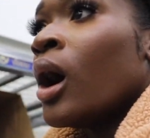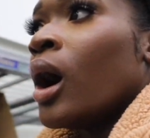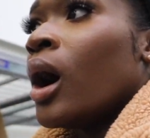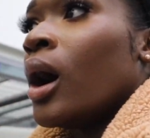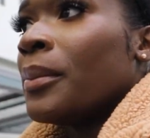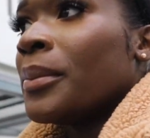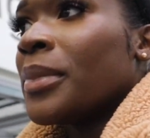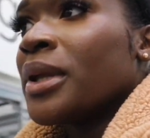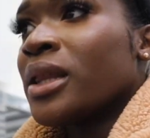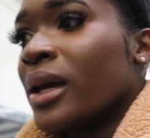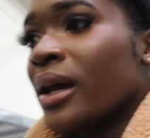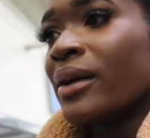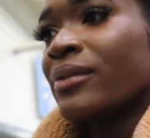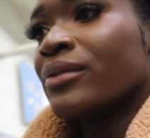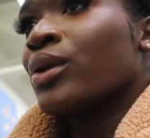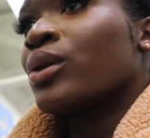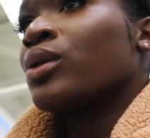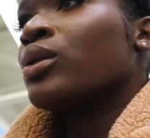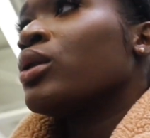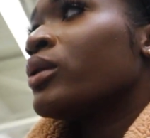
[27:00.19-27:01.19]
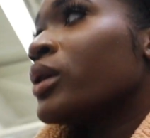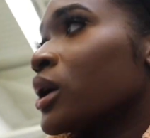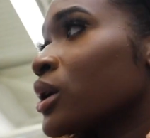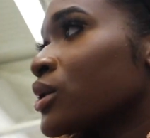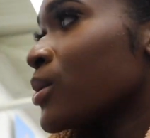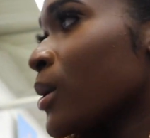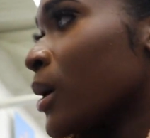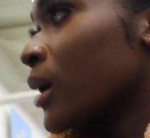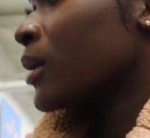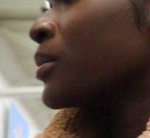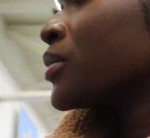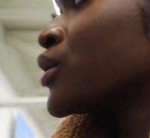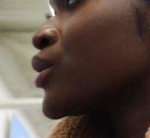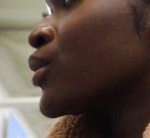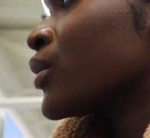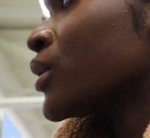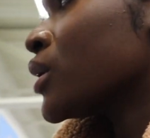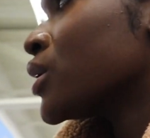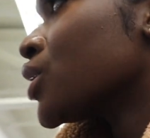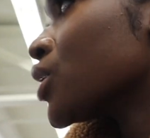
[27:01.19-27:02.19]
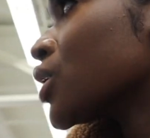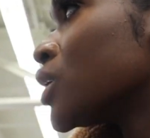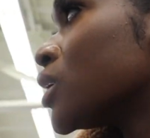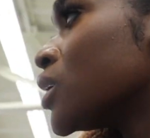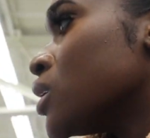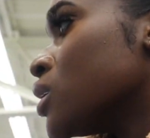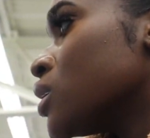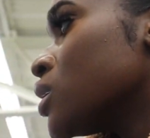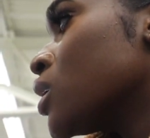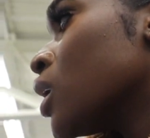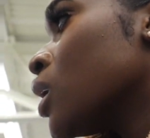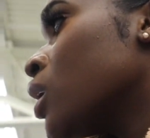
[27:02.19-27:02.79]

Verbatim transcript: um but they have no Clorox wipes which is